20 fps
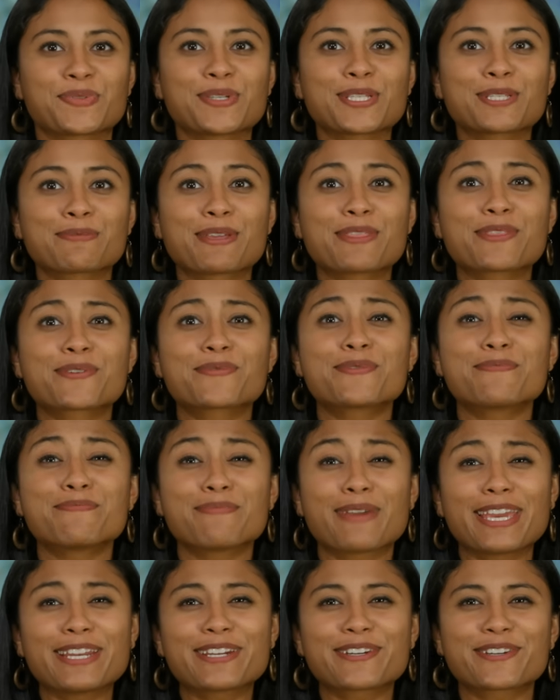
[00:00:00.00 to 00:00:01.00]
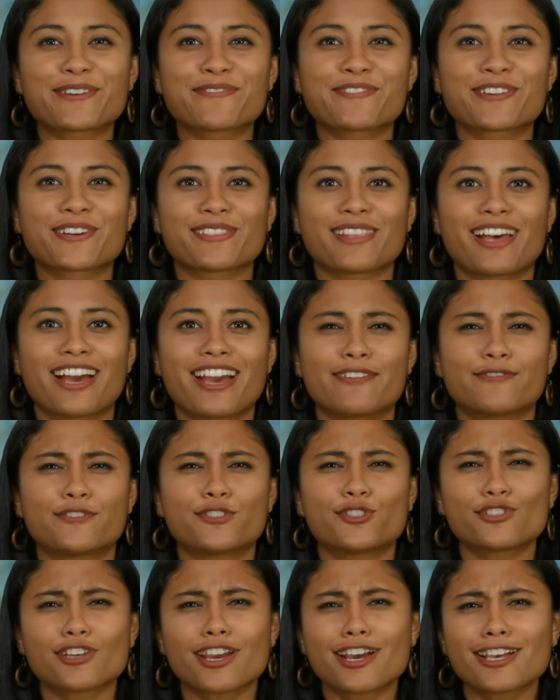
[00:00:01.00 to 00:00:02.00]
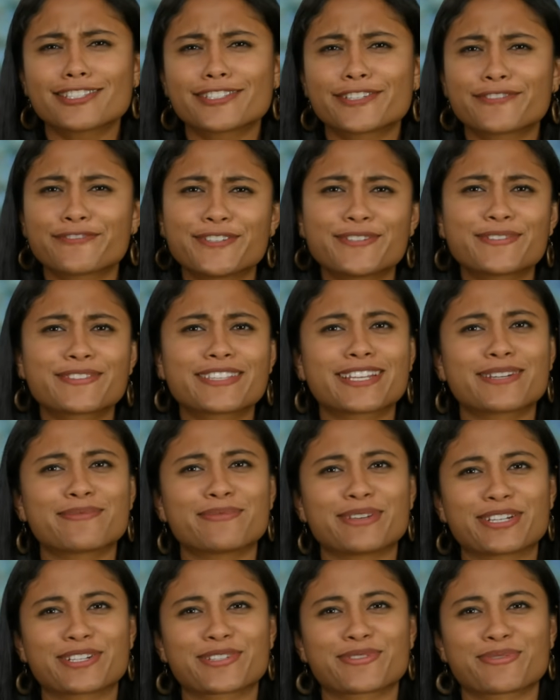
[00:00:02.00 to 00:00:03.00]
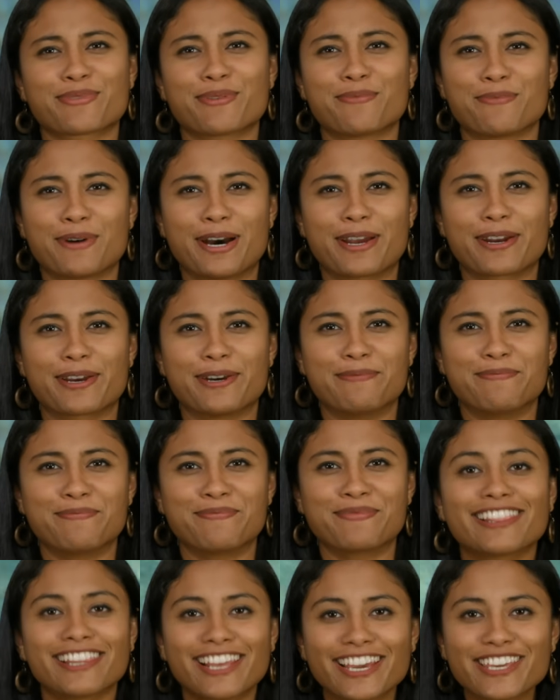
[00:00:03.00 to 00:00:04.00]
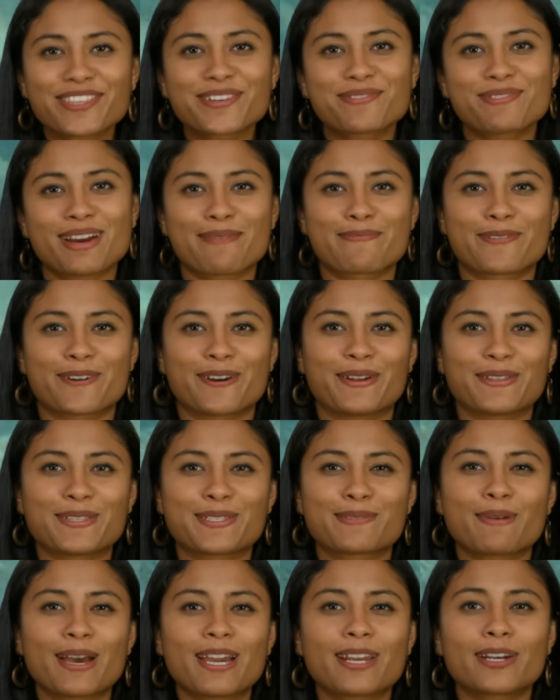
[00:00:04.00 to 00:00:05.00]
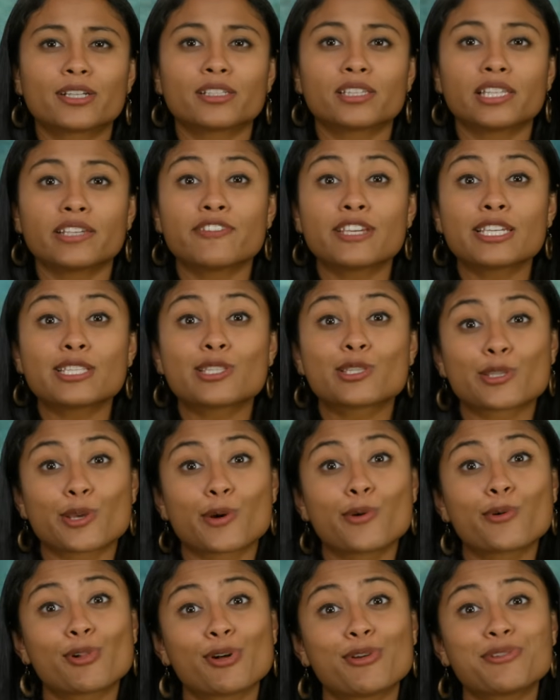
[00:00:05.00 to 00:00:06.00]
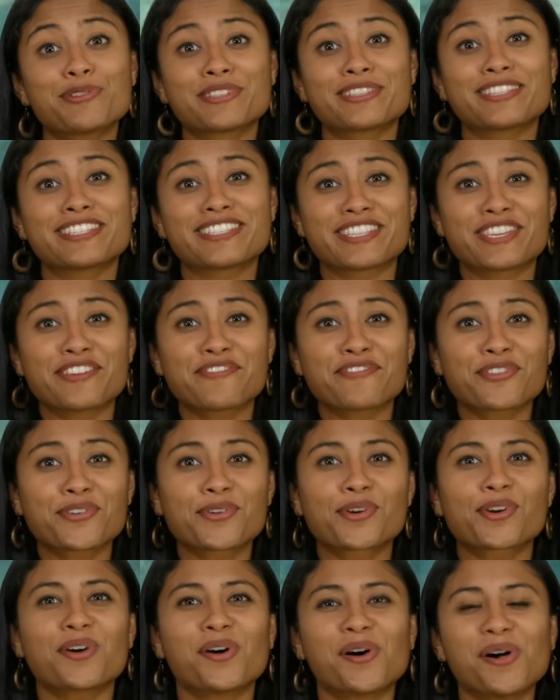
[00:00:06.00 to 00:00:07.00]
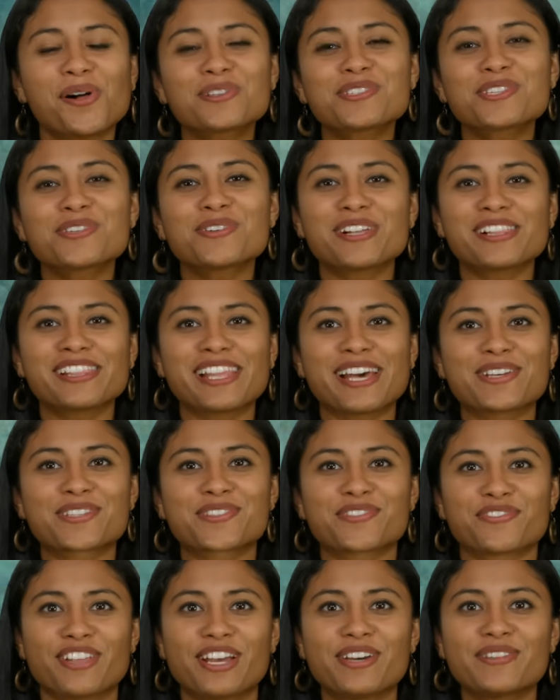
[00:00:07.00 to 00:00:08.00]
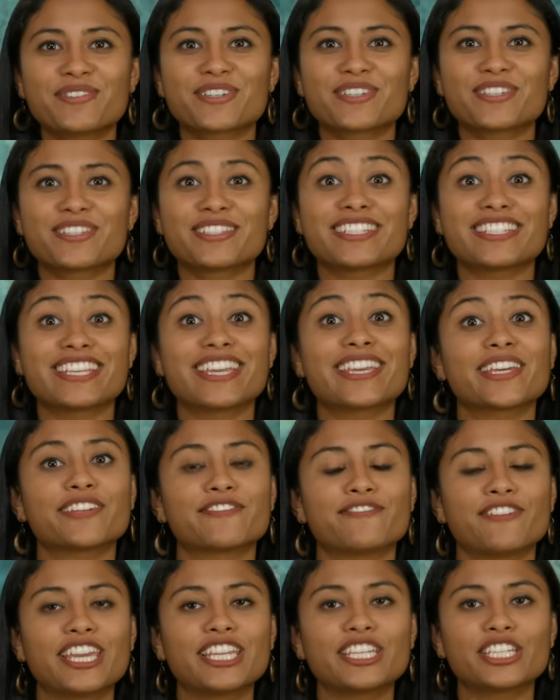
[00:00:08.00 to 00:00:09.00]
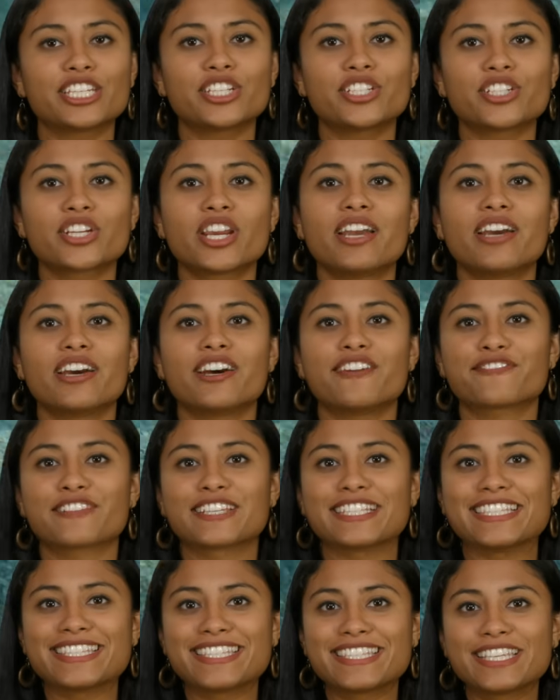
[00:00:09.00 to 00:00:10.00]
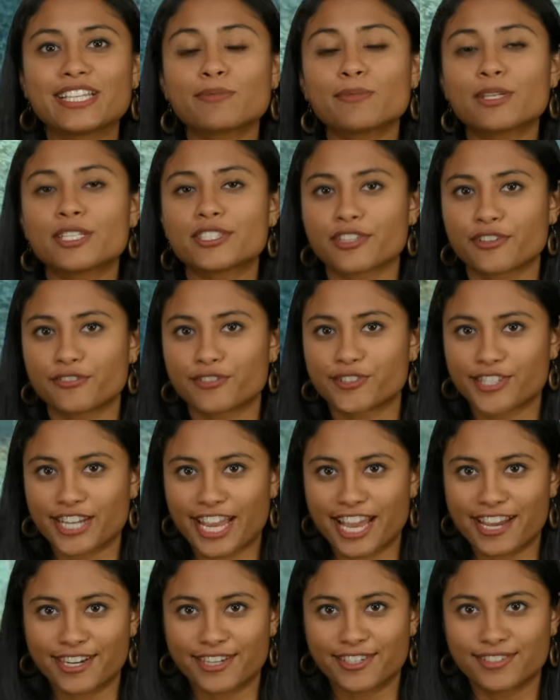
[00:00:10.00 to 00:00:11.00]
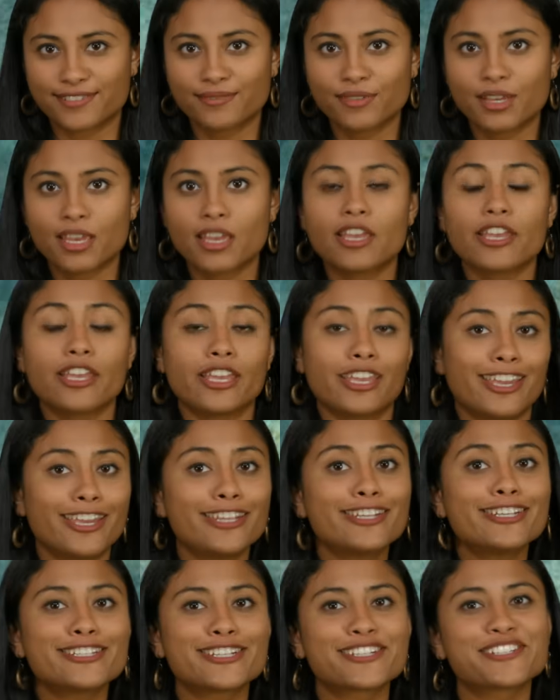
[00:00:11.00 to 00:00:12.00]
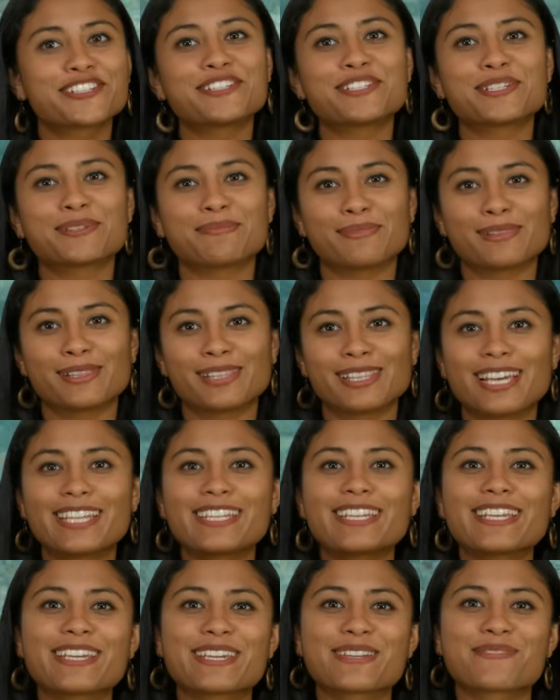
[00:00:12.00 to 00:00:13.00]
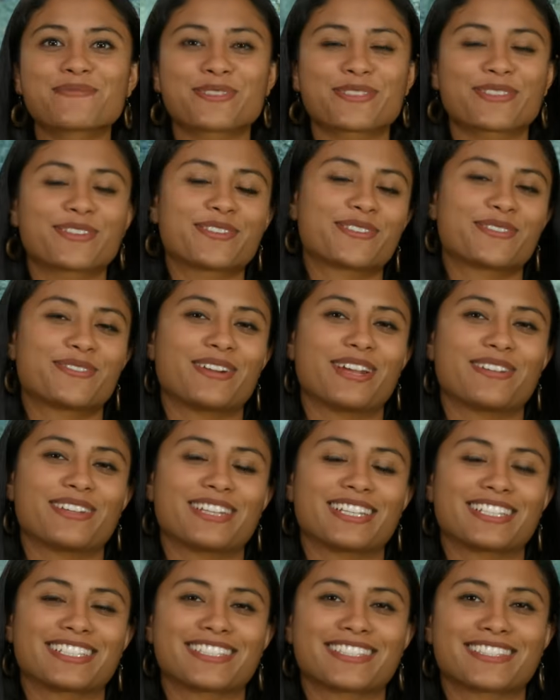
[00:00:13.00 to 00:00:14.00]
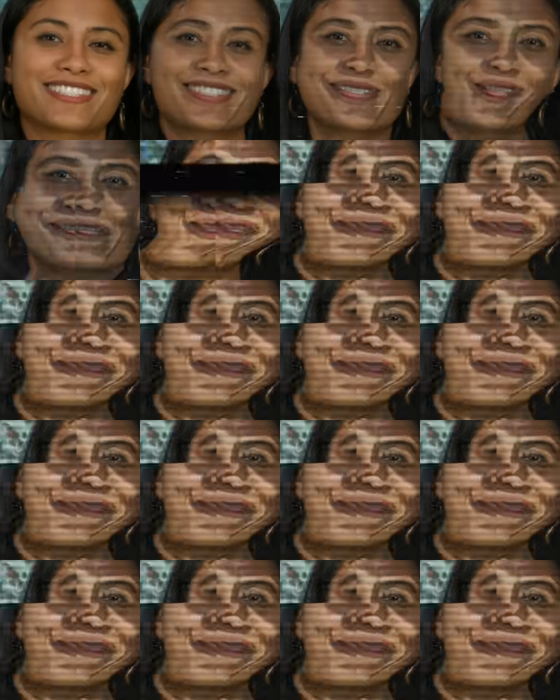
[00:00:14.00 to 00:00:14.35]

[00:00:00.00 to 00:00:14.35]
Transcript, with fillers: will spend the remainder of their lives just a few centimeters from the bottom. Like the wraparound spider, living so close to the seafloor also allows flounders to take advantage of concealment of shadow, in addition to blending in with their surroundings.